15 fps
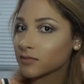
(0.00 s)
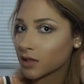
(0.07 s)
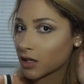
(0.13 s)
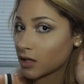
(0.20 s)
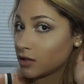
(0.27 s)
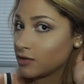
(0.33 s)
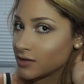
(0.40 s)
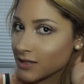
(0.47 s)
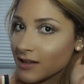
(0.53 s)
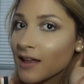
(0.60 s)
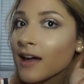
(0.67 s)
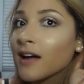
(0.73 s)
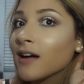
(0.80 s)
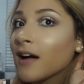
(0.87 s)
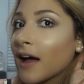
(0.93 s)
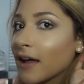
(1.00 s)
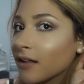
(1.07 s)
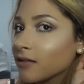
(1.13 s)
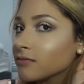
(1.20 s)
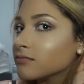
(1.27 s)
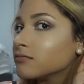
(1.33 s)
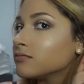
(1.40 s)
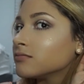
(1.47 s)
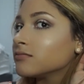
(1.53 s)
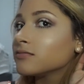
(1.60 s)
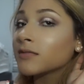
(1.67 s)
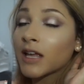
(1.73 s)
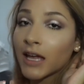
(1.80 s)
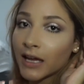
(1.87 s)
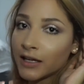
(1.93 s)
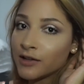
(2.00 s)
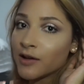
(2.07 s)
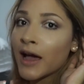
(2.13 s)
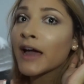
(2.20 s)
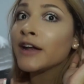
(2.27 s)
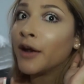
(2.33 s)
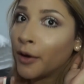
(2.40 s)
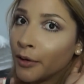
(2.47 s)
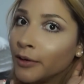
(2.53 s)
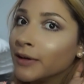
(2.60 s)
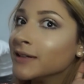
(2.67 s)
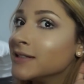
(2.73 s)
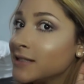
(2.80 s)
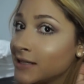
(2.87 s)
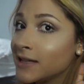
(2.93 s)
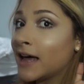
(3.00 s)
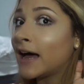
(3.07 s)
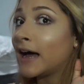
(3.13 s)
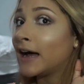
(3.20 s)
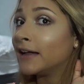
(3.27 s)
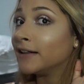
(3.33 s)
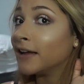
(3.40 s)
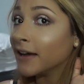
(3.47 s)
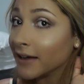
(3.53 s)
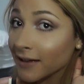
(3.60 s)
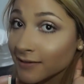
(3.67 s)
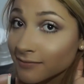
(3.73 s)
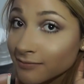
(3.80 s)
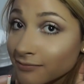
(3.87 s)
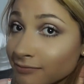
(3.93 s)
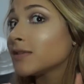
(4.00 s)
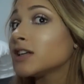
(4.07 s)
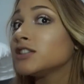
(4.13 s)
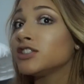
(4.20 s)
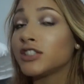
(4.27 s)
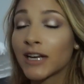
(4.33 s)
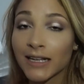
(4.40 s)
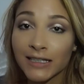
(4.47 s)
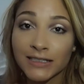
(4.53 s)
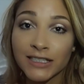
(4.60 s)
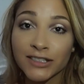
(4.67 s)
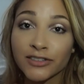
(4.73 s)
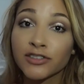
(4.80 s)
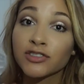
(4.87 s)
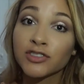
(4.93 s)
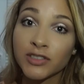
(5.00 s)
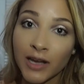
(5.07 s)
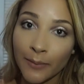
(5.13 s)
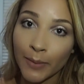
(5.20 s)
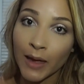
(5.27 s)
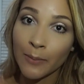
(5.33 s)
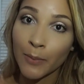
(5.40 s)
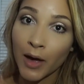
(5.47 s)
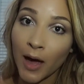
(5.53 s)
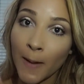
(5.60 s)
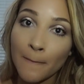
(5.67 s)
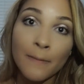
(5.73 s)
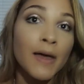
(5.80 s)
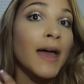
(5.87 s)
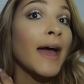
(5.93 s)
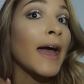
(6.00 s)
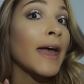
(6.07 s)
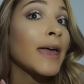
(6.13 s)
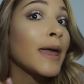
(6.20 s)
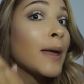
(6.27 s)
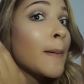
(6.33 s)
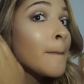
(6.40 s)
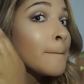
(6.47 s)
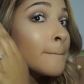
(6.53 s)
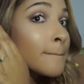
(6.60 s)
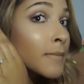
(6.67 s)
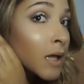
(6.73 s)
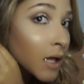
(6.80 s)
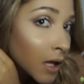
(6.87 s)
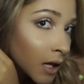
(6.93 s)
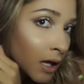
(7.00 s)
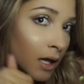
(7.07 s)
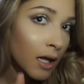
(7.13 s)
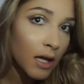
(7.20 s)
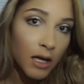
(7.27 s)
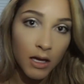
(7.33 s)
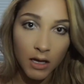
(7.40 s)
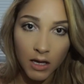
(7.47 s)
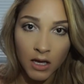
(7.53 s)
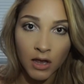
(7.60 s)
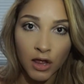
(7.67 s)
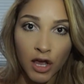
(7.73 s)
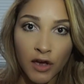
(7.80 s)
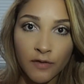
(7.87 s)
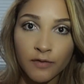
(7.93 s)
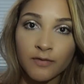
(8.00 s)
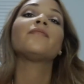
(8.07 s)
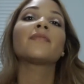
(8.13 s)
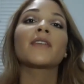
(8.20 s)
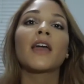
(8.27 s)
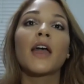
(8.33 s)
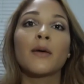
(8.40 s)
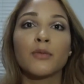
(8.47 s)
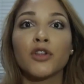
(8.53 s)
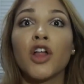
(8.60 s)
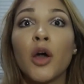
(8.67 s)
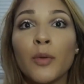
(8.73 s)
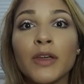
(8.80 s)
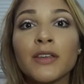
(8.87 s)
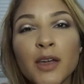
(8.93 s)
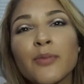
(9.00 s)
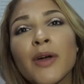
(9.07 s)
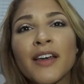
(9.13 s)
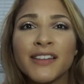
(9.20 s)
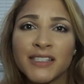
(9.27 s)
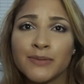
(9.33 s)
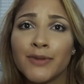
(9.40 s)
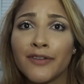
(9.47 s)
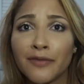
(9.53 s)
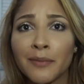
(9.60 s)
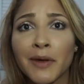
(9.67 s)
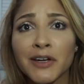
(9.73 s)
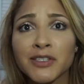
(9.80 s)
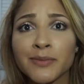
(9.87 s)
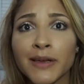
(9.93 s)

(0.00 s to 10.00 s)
Can you see that? I know you can see that highlight. Jaclyn Hill, Champagne Pop. I am in love. I'm glowing. They can probably see me from outer